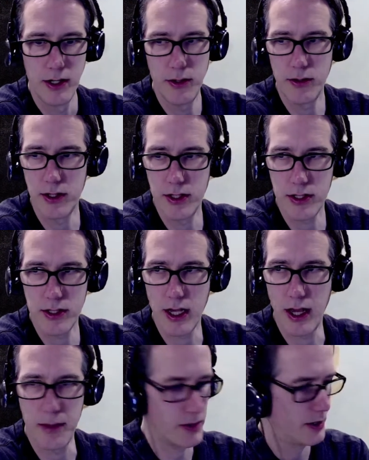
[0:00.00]
You can just
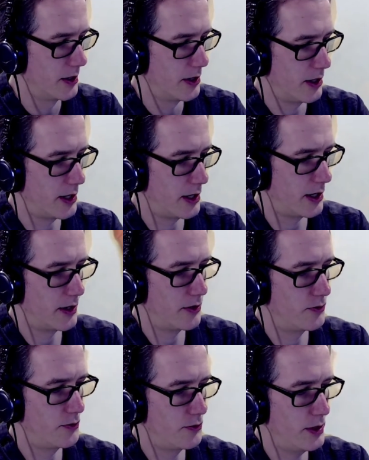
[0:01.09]
type uh,
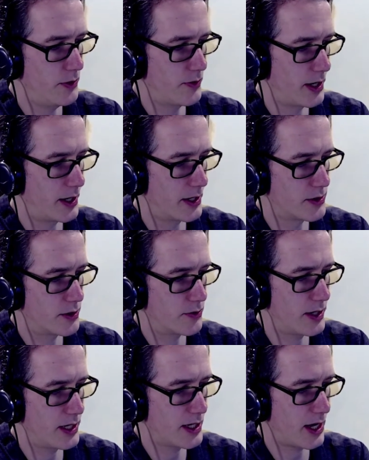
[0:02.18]
rewrite it as
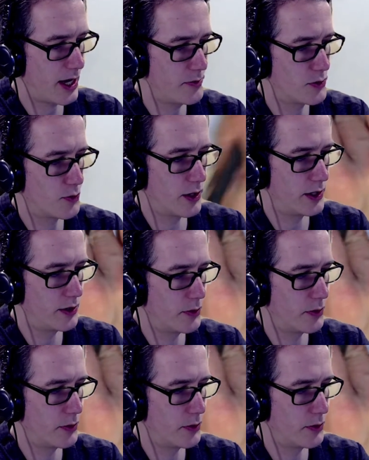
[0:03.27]
3 times 1.